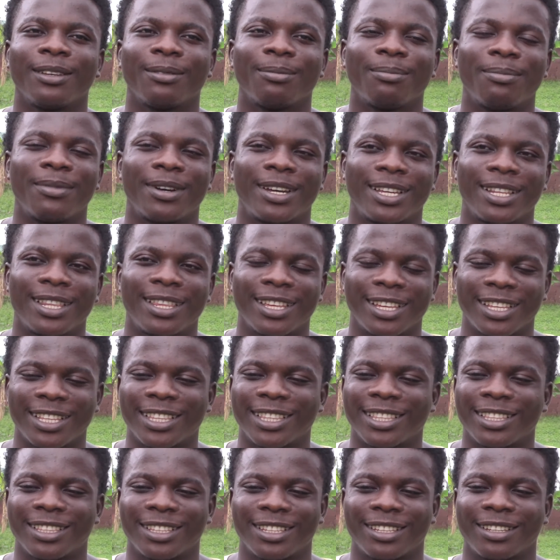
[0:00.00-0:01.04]
but
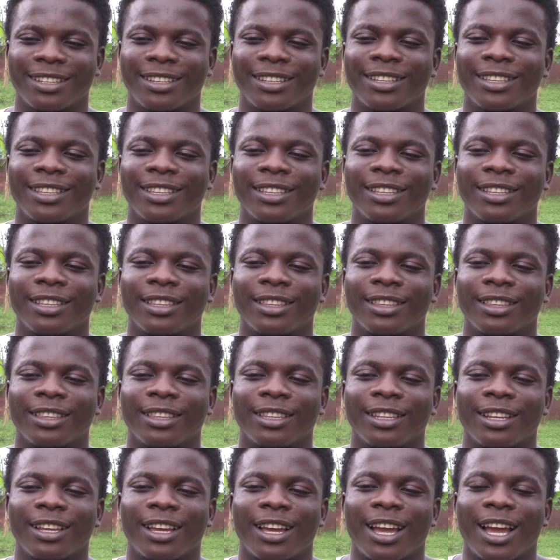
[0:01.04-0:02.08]
then
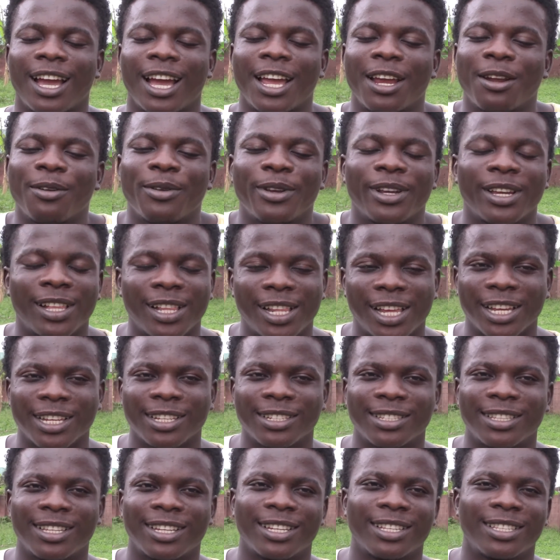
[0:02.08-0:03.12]
I
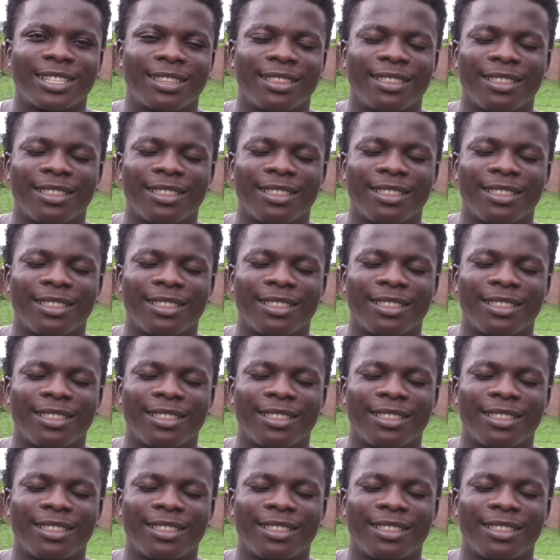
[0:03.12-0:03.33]
realized that